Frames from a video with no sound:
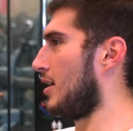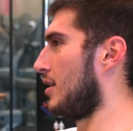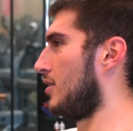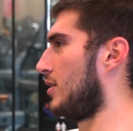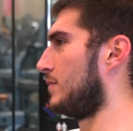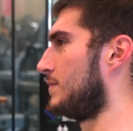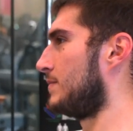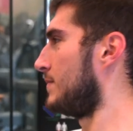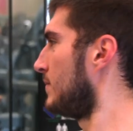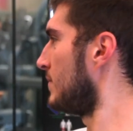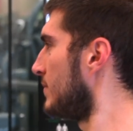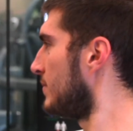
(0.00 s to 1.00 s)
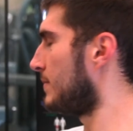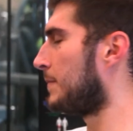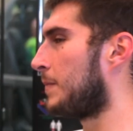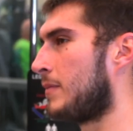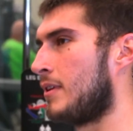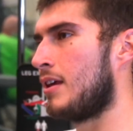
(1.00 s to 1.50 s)
Um,
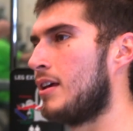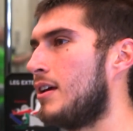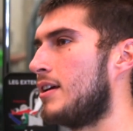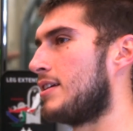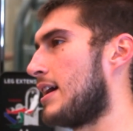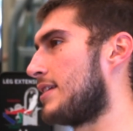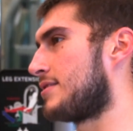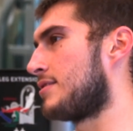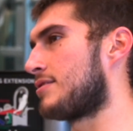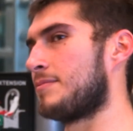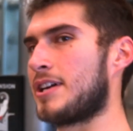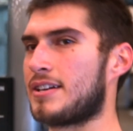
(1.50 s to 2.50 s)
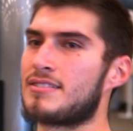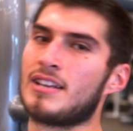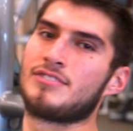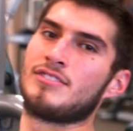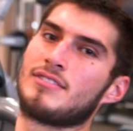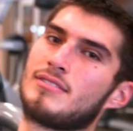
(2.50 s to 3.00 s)
yeah, let's do some leg extensions.